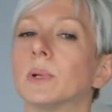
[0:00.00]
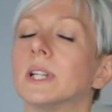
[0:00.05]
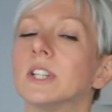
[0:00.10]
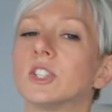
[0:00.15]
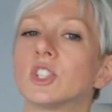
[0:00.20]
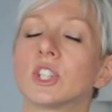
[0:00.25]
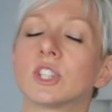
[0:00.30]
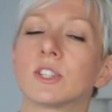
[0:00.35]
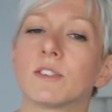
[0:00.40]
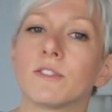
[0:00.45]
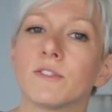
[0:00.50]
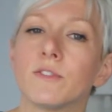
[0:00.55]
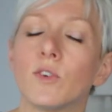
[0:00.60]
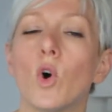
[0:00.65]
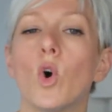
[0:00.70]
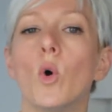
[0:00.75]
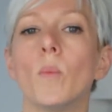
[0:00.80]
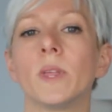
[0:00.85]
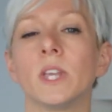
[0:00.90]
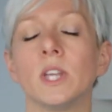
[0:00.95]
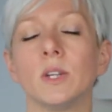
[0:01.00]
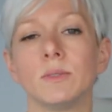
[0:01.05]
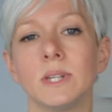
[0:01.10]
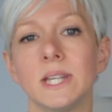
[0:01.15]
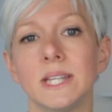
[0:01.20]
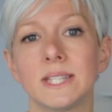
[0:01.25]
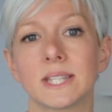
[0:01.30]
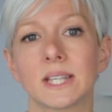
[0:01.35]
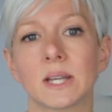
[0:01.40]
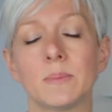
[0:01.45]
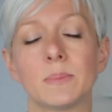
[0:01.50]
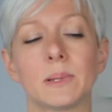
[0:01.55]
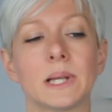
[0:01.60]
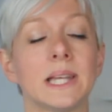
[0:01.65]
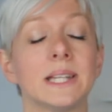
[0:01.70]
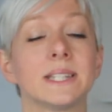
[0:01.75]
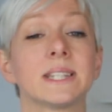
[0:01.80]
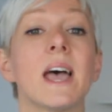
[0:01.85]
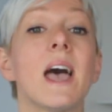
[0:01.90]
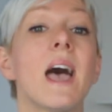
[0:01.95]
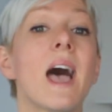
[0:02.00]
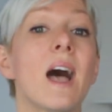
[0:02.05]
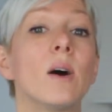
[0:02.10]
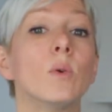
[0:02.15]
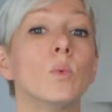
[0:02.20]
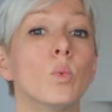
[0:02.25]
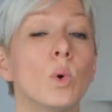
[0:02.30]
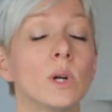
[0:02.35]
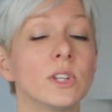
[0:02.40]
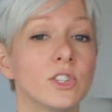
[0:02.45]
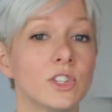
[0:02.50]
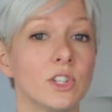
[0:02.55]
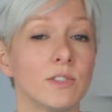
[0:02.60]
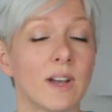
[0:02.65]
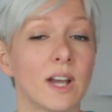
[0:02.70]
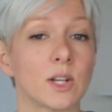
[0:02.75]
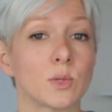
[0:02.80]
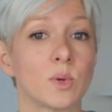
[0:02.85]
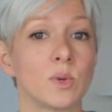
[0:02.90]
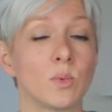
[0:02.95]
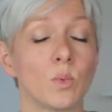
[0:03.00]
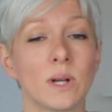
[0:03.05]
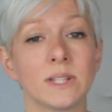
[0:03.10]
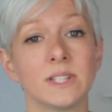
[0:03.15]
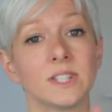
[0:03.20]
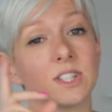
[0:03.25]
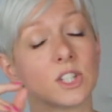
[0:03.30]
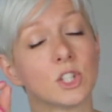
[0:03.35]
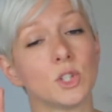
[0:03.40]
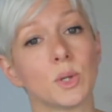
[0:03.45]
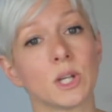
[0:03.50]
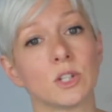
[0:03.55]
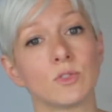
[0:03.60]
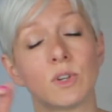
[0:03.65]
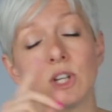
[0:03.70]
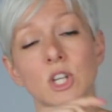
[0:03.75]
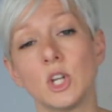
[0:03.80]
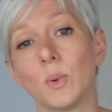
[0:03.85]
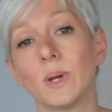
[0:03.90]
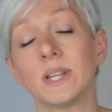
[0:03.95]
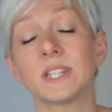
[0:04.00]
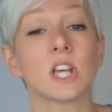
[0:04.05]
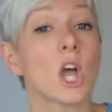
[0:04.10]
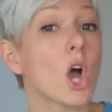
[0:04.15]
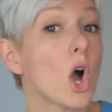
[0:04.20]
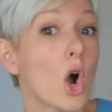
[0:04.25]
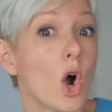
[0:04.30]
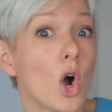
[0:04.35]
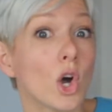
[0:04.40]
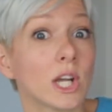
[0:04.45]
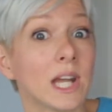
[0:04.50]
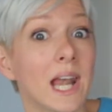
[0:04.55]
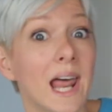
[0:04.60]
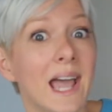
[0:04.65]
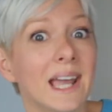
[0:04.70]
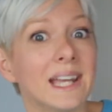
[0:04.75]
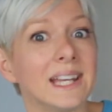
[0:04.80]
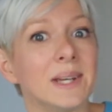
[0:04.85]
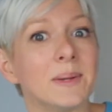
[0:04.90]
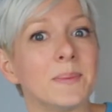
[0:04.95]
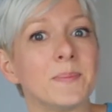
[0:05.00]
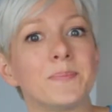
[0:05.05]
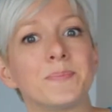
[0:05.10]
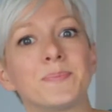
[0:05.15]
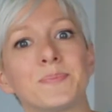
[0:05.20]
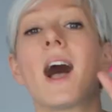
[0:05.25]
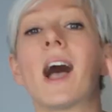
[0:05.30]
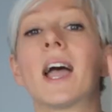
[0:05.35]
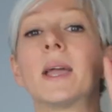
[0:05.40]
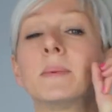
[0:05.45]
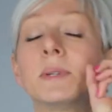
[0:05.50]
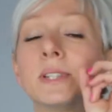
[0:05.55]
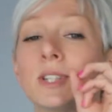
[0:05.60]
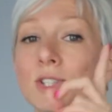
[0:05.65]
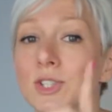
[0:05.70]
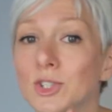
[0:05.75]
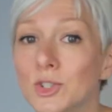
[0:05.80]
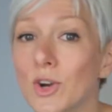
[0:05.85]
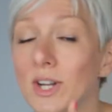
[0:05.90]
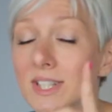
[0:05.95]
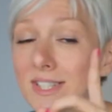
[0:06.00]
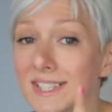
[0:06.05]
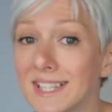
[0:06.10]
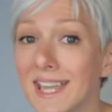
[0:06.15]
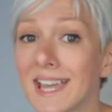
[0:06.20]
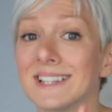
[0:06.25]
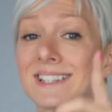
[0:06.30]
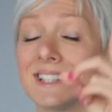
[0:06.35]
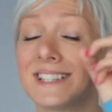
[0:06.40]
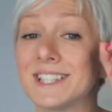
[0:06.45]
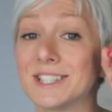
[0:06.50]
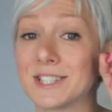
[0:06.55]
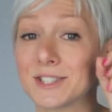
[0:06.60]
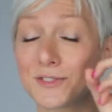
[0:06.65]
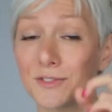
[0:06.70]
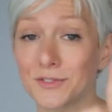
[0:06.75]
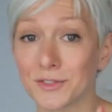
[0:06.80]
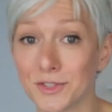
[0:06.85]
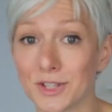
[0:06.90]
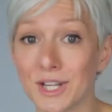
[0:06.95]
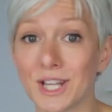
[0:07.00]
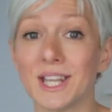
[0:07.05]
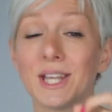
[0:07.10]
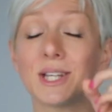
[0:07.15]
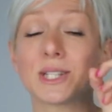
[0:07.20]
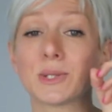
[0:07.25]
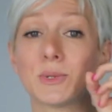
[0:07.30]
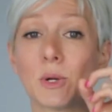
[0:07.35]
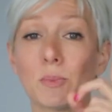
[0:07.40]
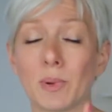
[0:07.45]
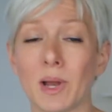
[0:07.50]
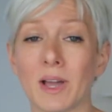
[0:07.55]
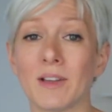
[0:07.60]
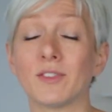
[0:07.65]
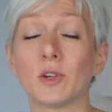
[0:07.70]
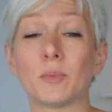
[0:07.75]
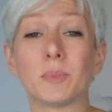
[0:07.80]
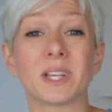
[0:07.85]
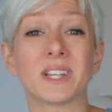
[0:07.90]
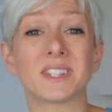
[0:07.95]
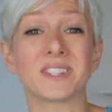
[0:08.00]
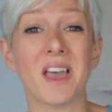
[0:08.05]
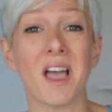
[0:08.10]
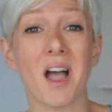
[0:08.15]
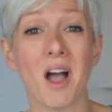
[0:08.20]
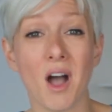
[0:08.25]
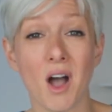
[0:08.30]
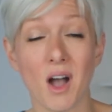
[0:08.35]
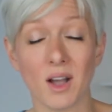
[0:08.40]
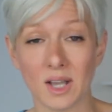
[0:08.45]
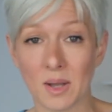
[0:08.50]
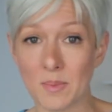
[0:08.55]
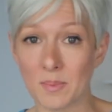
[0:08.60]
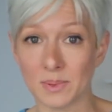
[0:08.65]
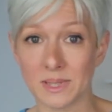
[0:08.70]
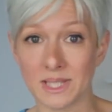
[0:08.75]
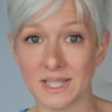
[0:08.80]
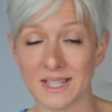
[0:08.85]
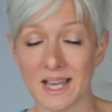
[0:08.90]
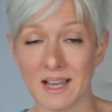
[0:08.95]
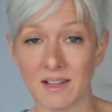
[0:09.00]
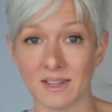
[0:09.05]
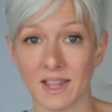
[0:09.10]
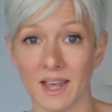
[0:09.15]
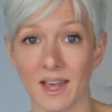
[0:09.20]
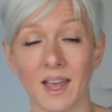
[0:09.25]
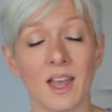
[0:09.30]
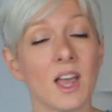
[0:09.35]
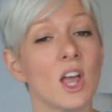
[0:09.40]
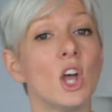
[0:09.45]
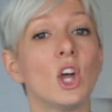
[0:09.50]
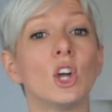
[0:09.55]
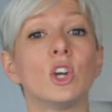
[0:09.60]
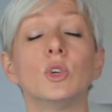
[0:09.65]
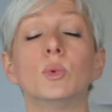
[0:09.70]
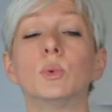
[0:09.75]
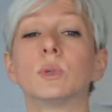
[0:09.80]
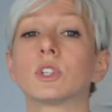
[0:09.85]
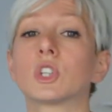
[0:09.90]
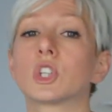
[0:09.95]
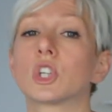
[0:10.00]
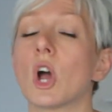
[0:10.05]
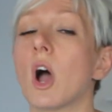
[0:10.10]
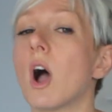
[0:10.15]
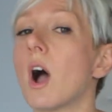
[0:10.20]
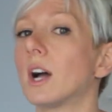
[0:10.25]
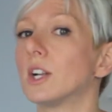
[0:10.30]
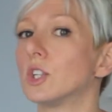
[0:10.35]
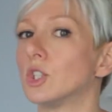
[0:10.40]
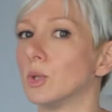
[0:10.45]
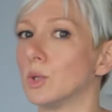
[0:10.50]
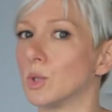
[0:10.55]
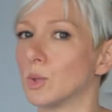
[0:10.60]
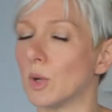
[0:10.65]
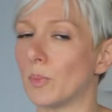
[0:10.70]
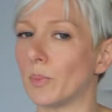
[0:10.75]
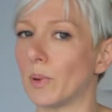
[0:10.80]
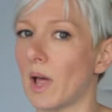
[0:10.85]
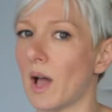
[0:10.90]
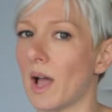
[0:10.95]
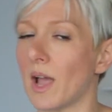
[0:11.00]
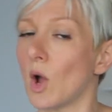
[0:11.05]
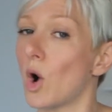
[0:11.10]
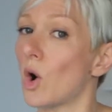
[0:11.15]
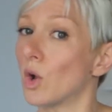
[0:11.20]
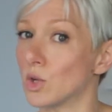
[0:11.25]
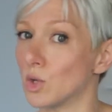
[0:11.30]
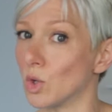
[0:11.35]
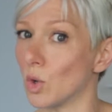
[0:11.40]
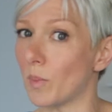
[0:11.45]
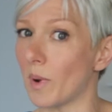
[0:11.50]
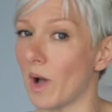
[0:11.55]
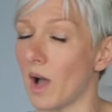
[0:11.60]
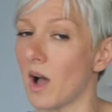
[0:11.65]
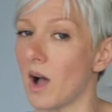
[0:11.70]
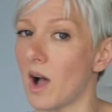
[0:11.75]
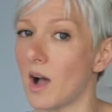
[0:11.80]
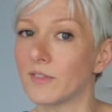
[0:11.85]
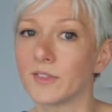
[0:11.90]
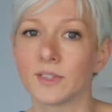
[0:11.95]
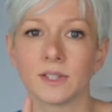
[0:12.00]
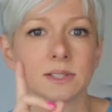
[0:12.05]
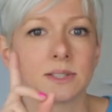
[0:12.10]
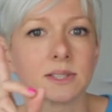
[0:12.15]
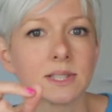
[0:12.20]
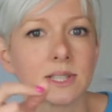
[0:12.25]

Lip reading: It's just a form that you need to complete, and once you've had one once, you can renew it online. I'm going to stress again that it's free to apply for because there are companies out there who will charge you to apply on your behalf.